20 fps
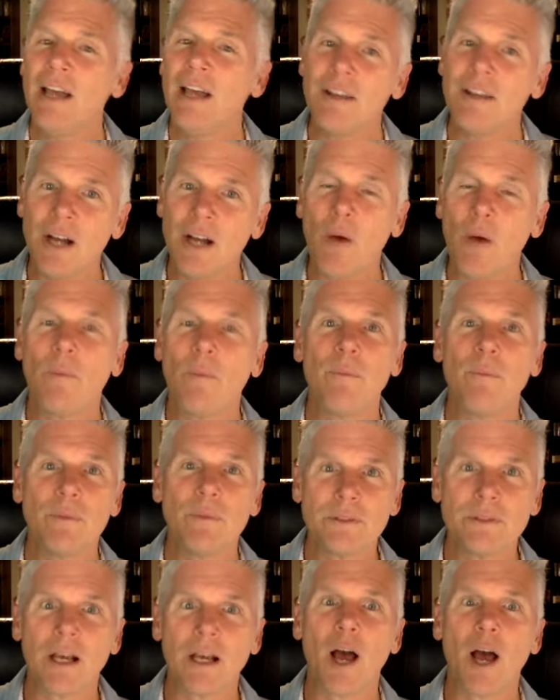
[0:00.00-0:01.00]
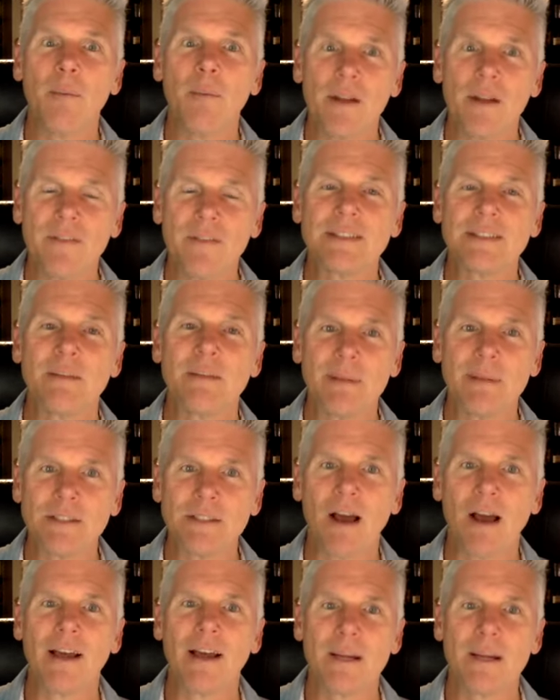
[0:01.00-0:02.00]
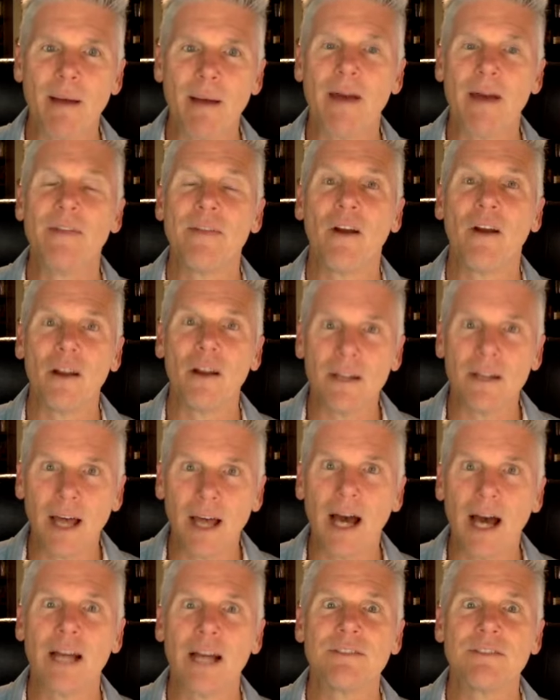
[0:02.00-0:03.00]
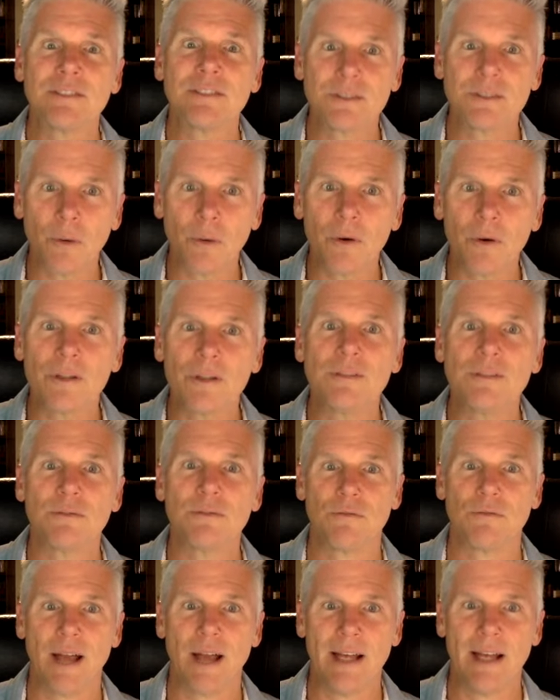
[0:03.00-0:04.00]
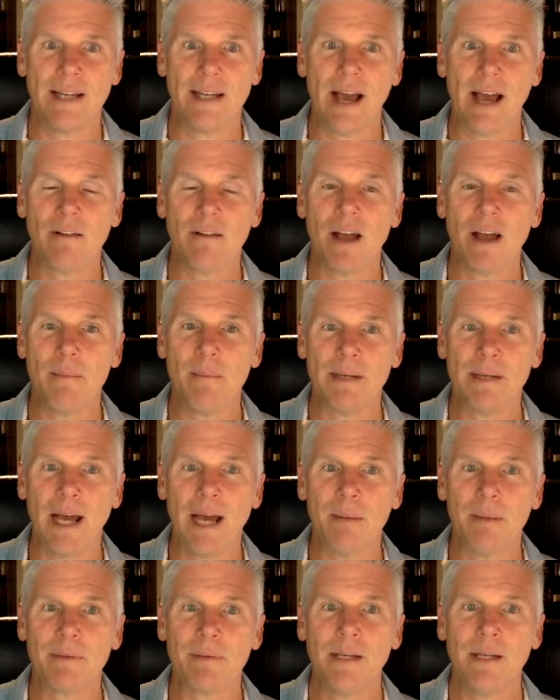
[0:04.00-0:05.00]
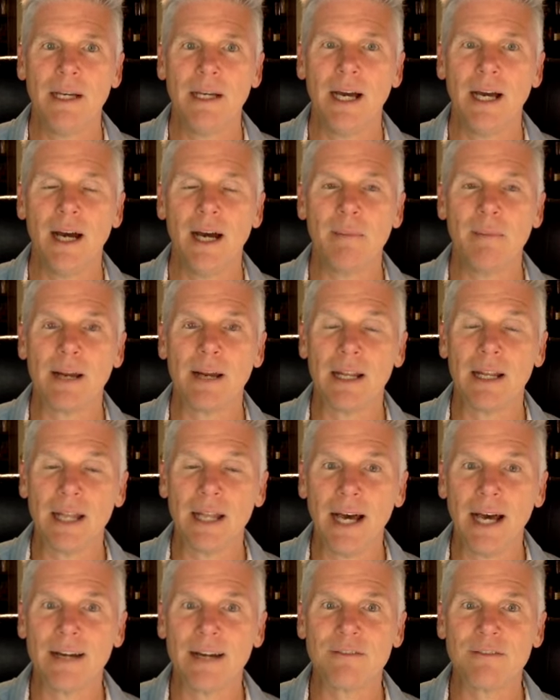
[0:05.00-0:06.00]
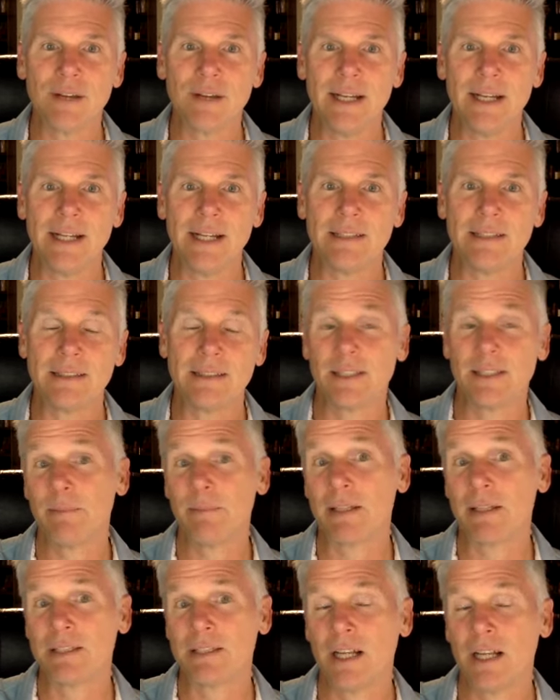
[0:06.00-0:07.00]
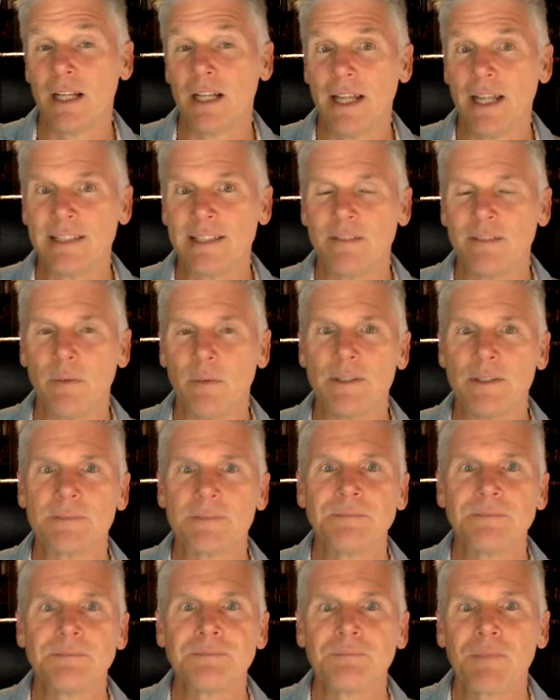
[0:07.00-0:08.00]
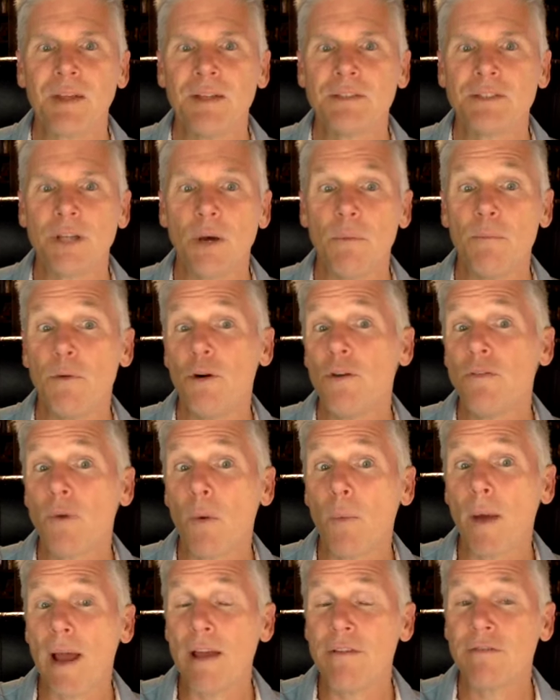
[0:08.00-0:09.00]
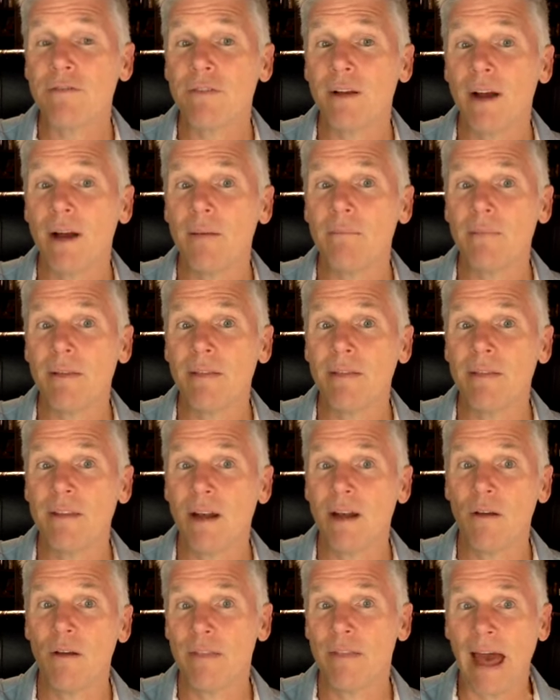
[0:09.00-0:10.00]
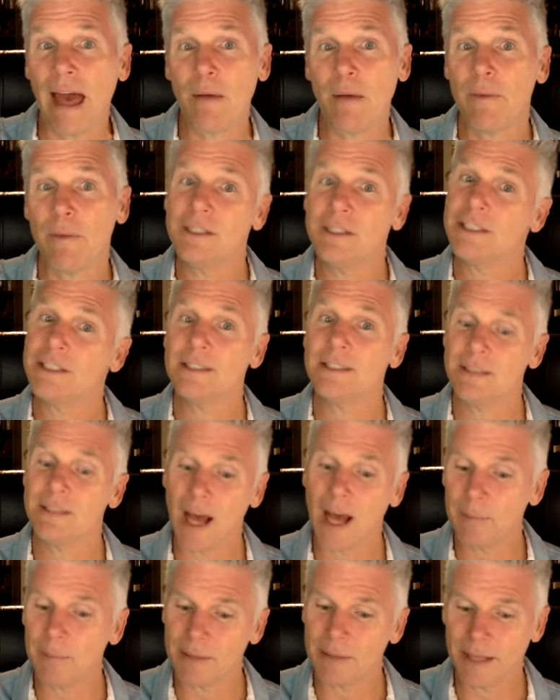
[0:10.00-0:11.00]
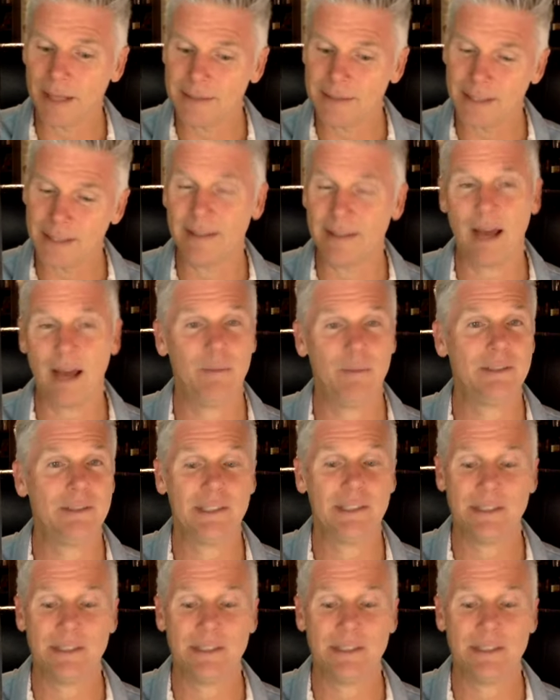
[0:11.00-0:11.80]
You know, a couple of us have been talking about there are a lot of swords right now coming up in a lot of readings, and especially collective ones. So move away from, you know, that which is not pleasant, that which